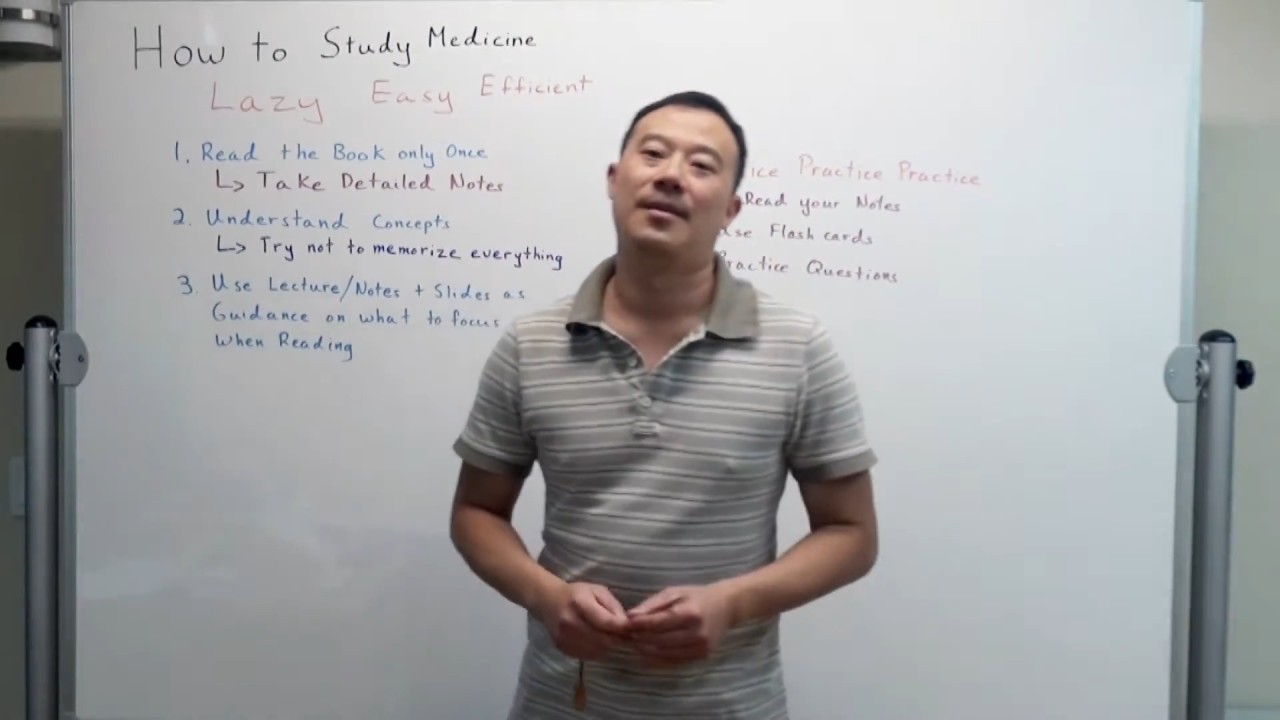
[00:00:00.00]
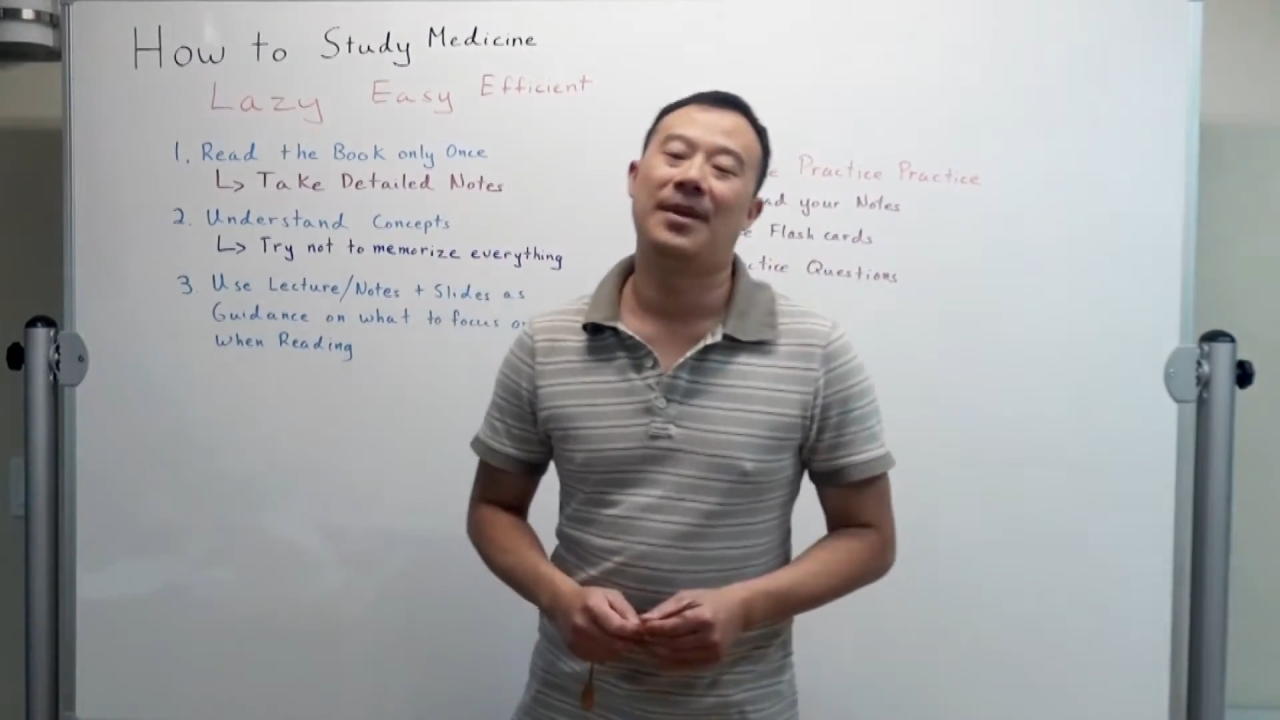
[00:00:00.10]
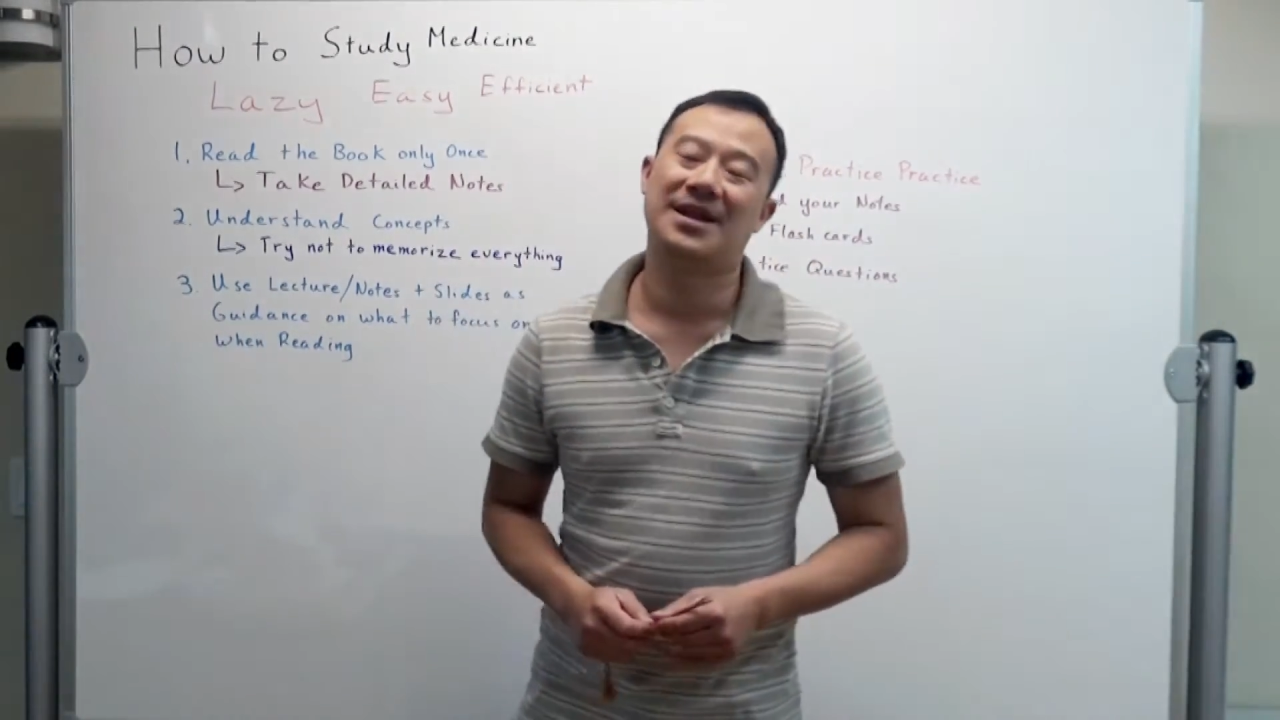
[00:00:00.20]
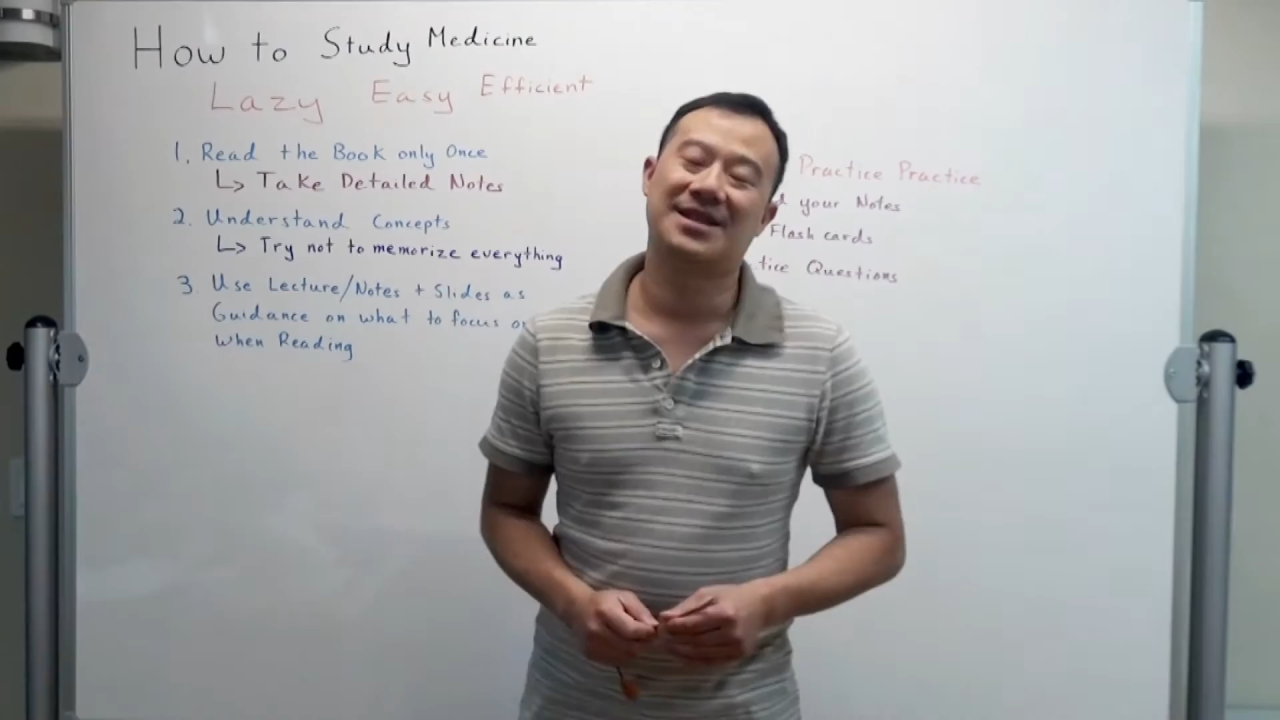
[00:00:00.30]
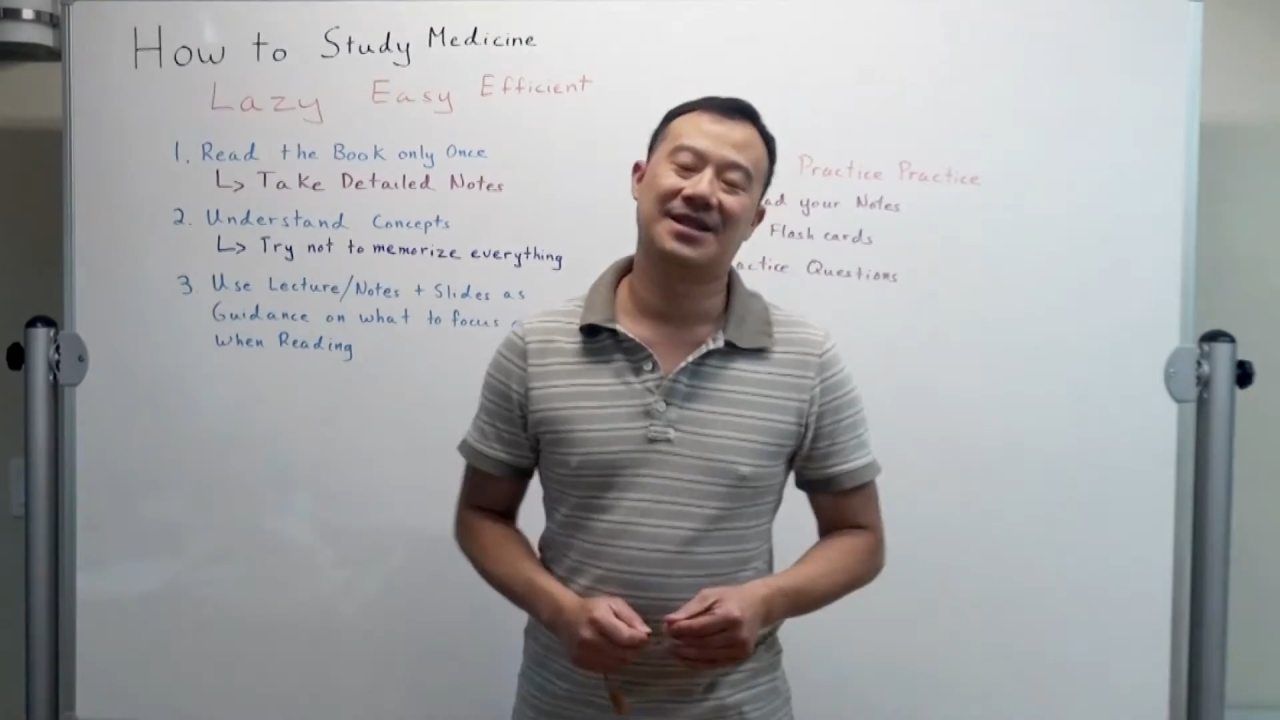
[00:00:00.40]

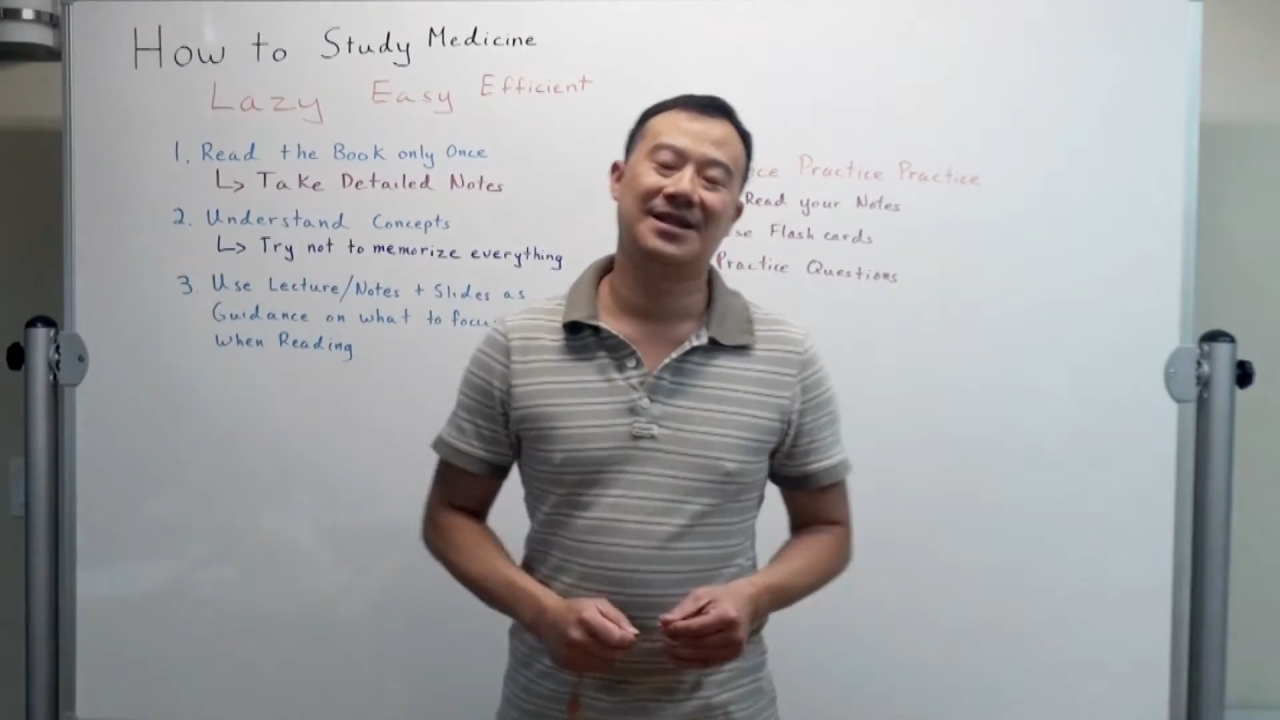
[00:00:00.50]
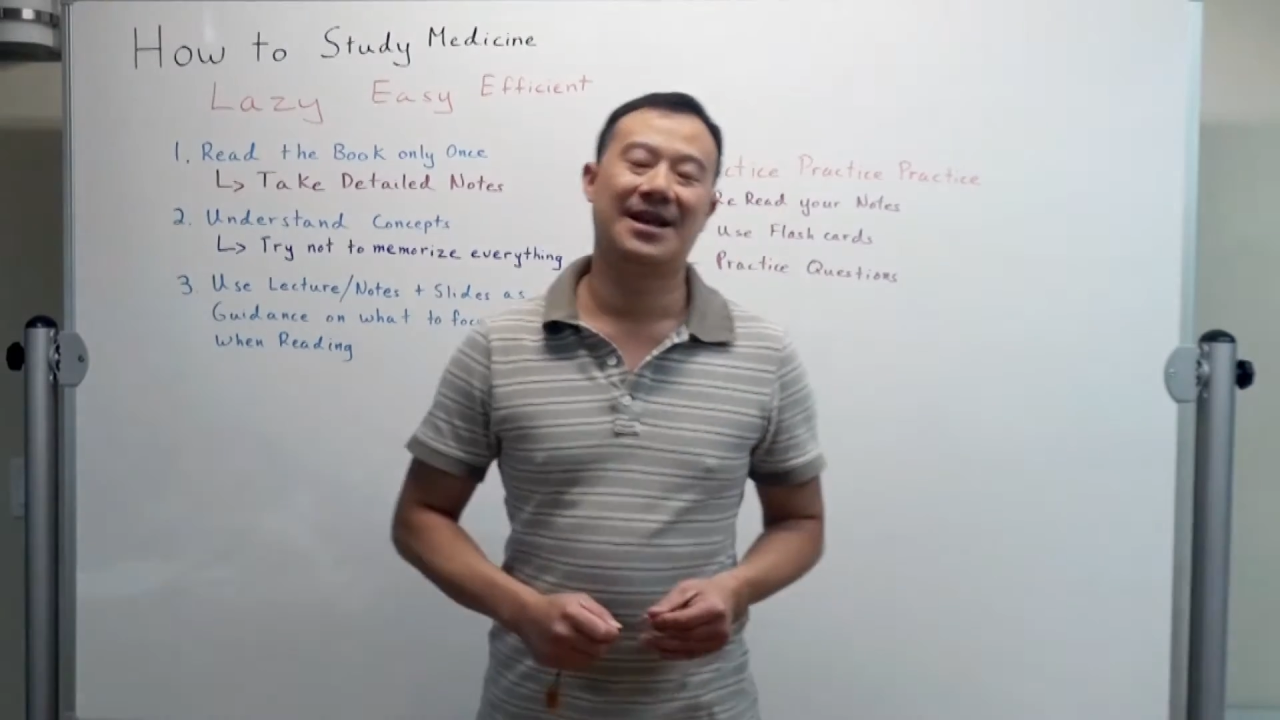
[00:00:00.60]
medicine,